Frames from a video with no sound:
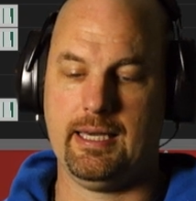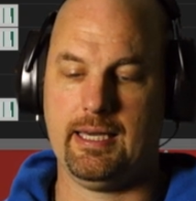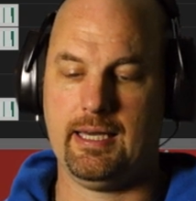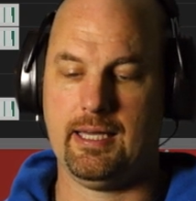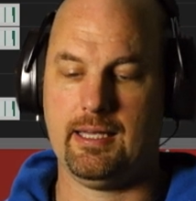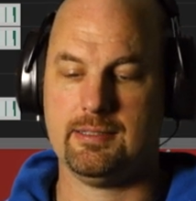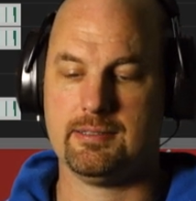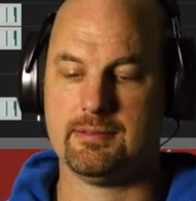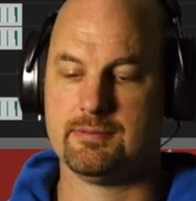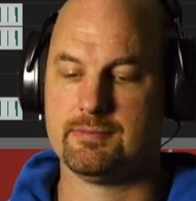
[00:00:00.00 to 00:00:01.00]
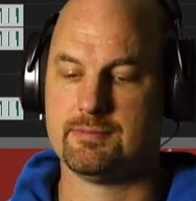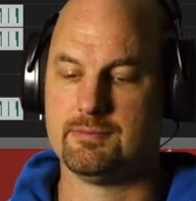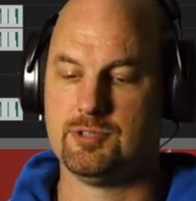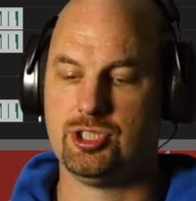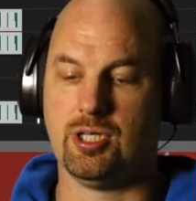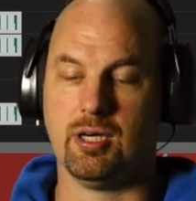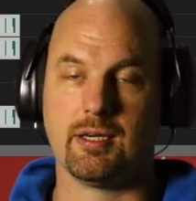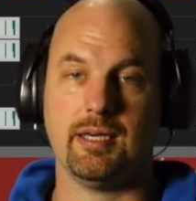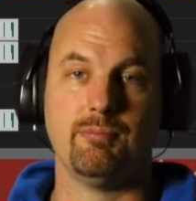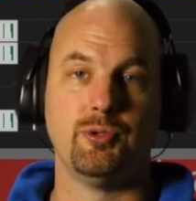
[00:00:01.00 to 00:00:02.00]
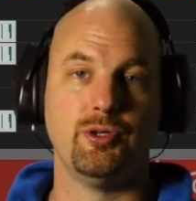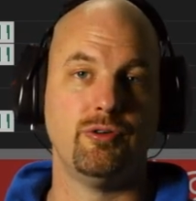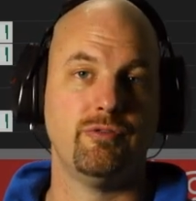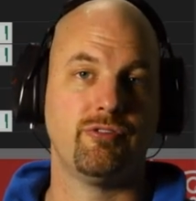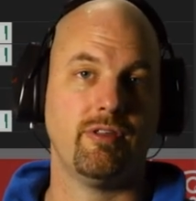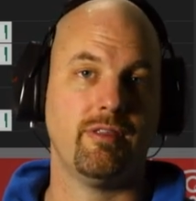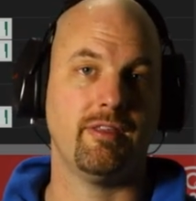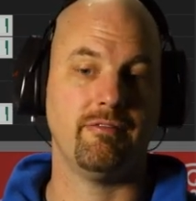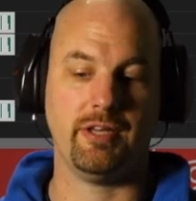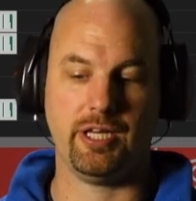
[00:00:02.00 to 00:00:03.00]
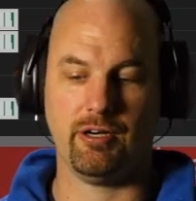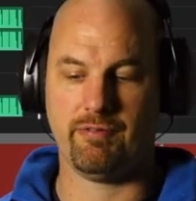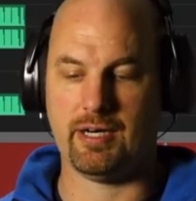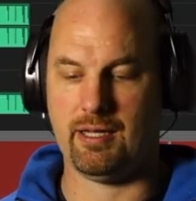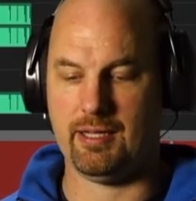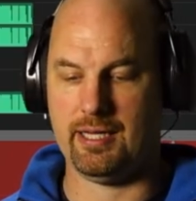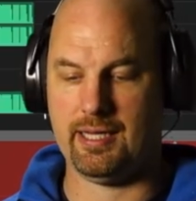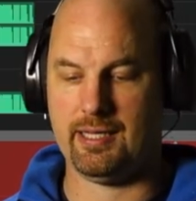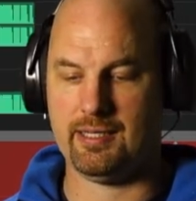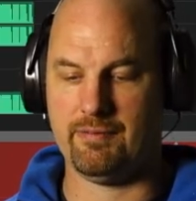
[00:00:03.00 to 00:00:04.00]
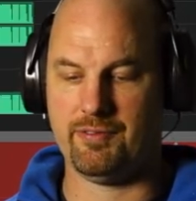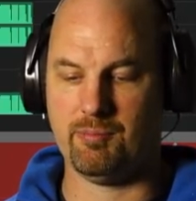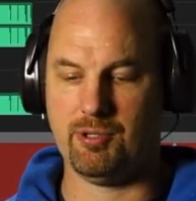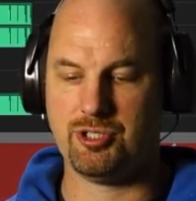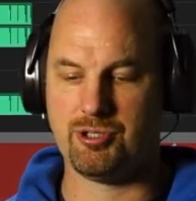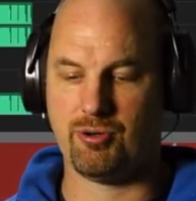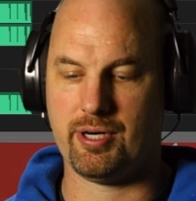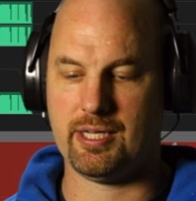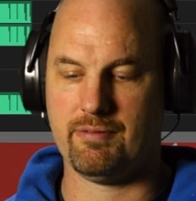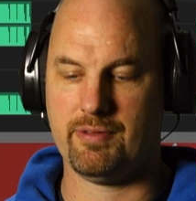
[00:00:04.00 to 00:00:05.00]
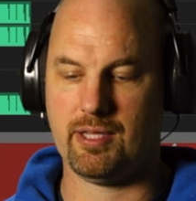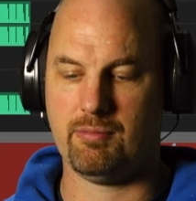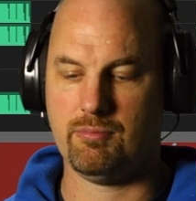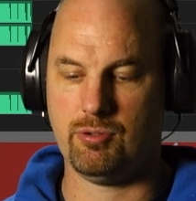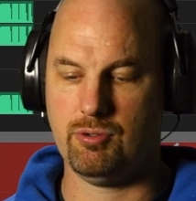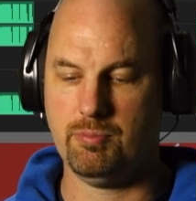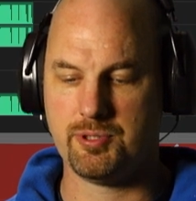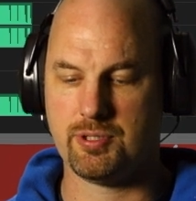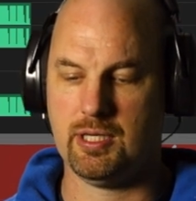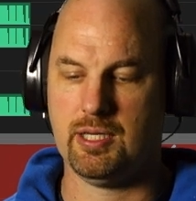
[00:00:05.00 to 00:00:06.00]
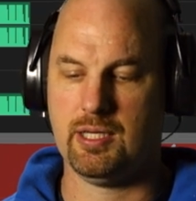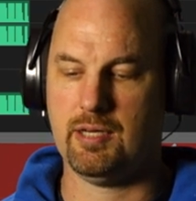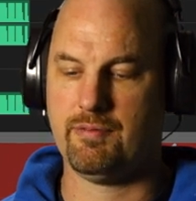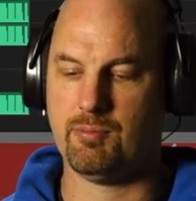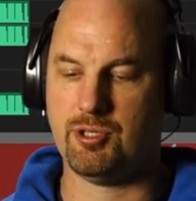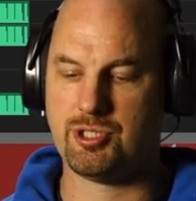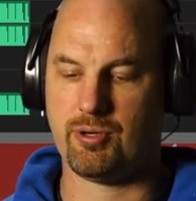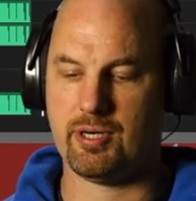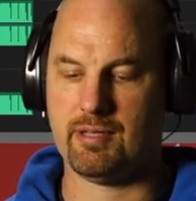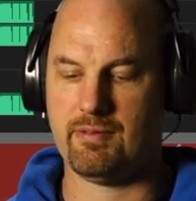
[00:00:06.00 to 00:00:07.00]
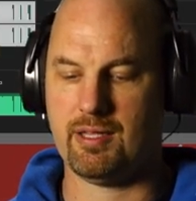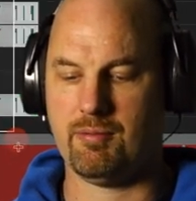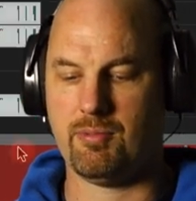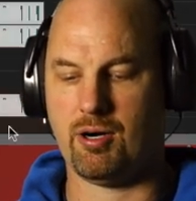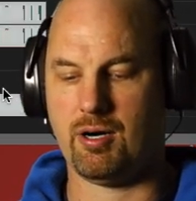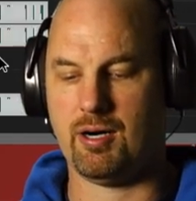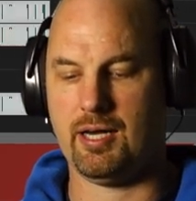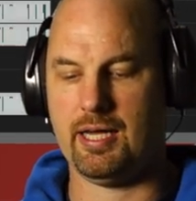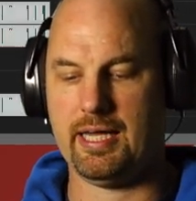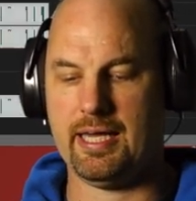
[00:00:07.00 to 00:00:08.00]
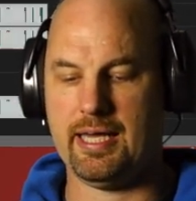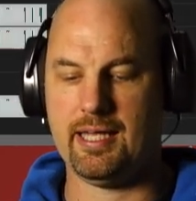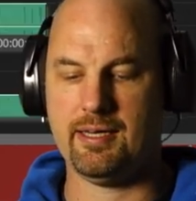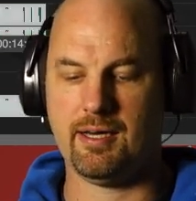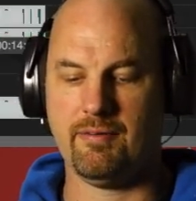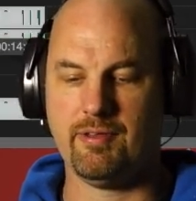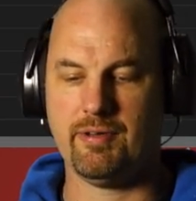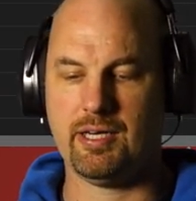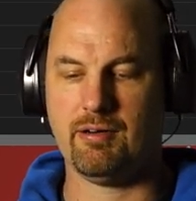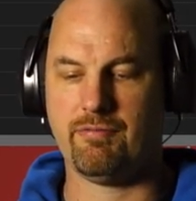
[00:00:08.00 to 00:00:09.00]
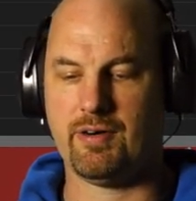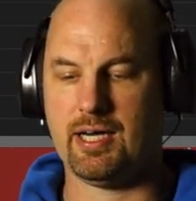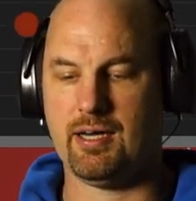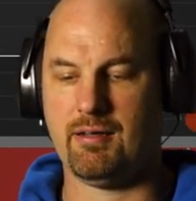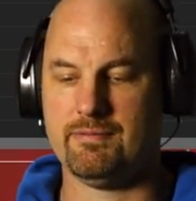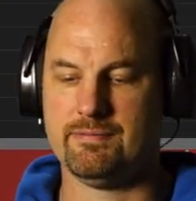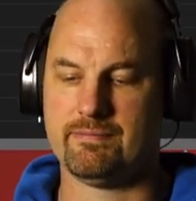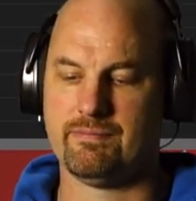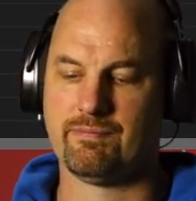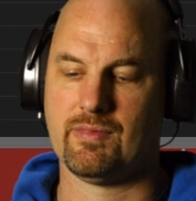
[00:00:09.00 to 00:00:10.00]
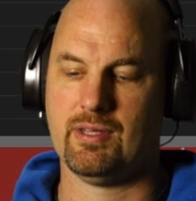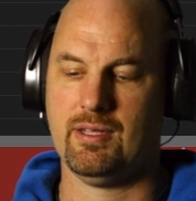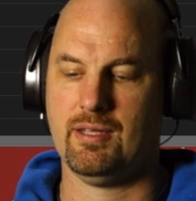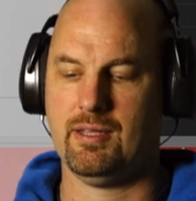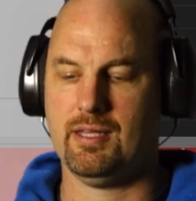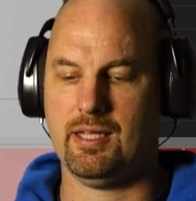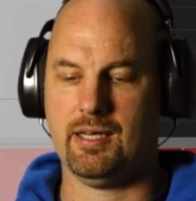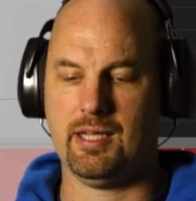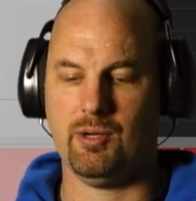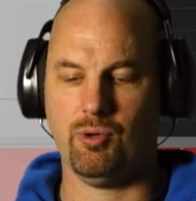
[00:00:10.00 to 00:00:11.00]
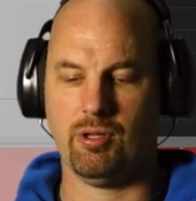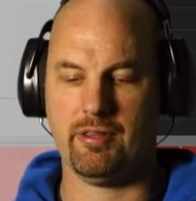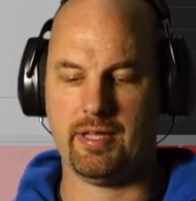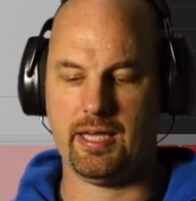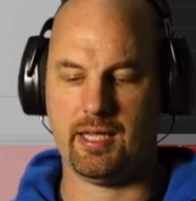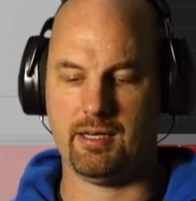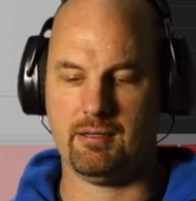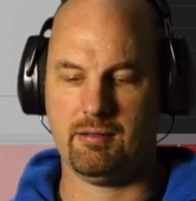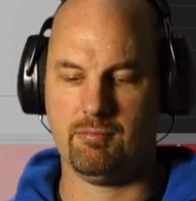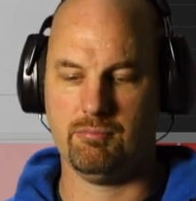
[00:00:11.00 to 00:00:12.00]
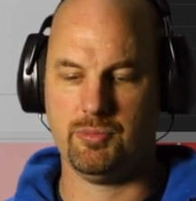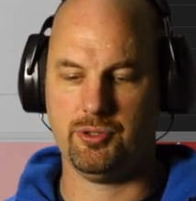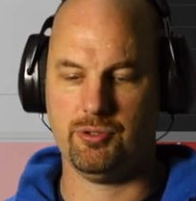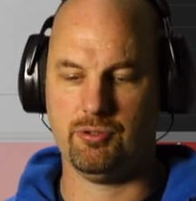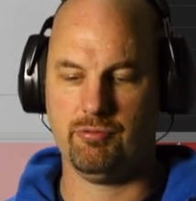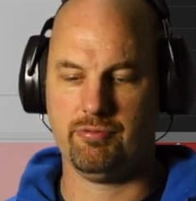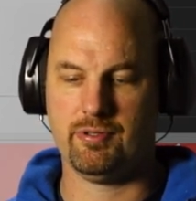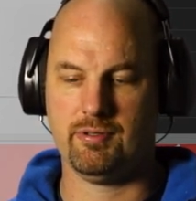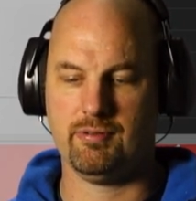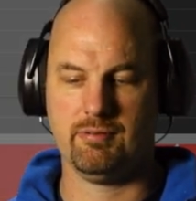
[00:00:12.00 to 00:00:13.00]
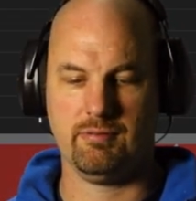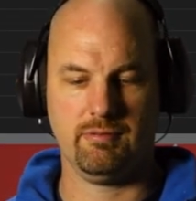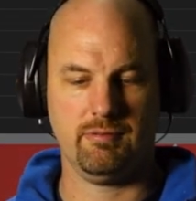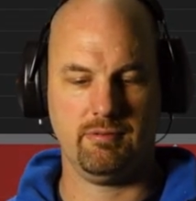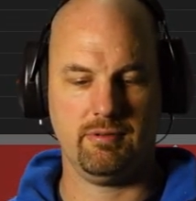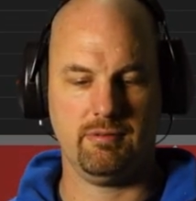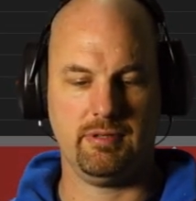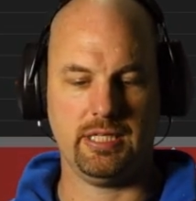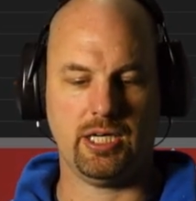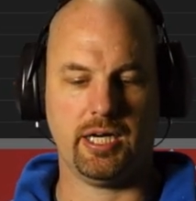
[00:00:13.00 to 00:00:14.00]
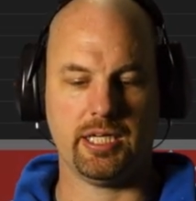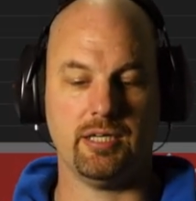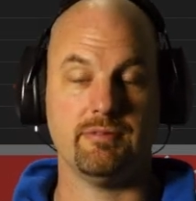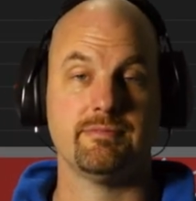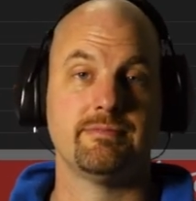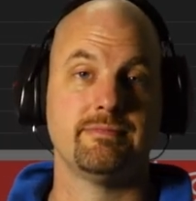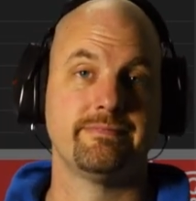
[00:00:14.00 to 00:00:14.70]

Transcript: And chunk, it moves the video file. And if the majority of them, oops, if the majority of them are ahead of the video file, then it will then move the audio